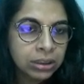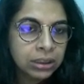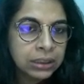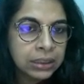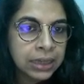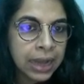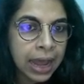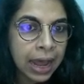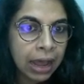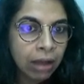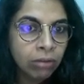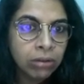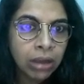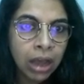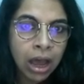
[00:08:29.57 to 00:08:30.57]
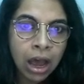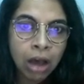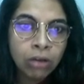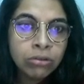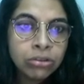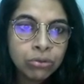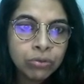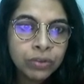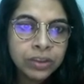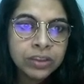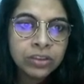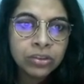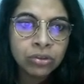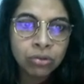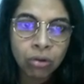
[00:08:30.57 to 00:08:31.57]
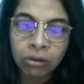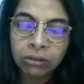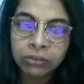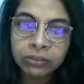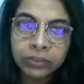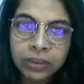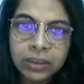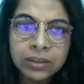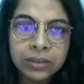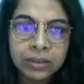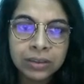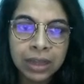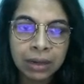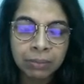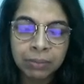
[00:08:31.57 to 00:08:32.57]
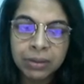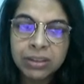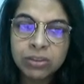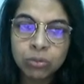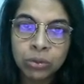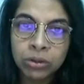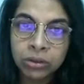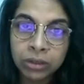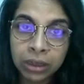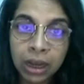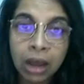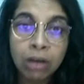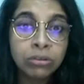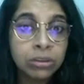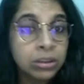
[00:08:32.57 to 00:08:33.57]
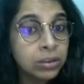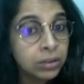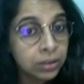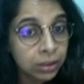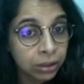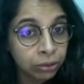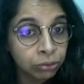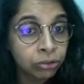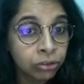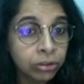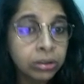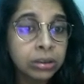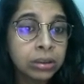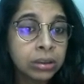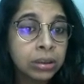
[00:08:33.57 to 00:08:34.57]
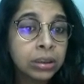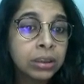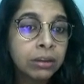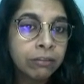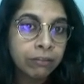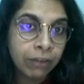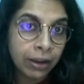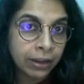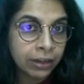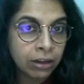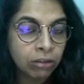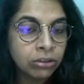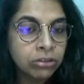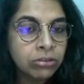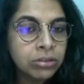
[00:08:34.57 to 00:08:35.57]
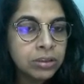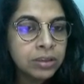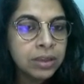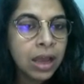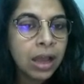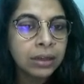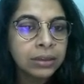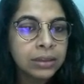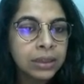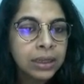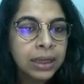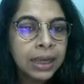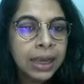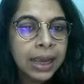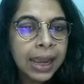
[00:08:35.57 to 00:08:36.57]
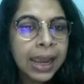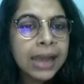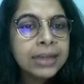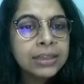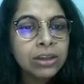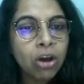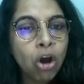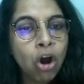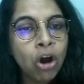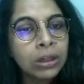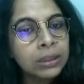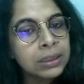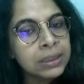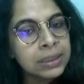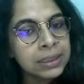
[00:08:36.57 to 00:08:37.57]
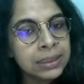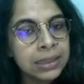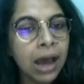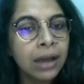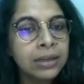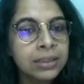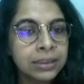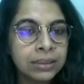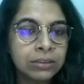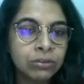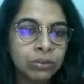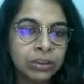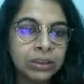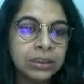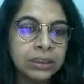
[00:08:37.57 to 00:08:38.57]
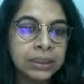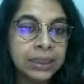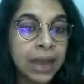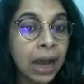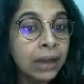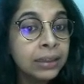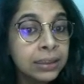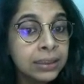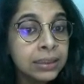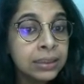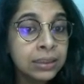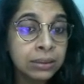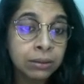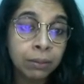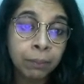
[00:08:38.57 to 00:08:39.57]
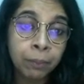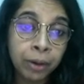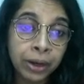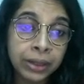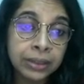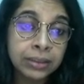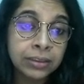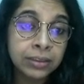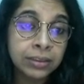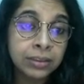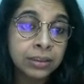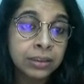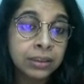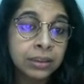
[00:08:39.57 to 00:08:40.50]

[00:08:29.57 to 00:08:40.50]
now, how do we solve this? That means work out the solution, find out the result. It all started with the youngest prince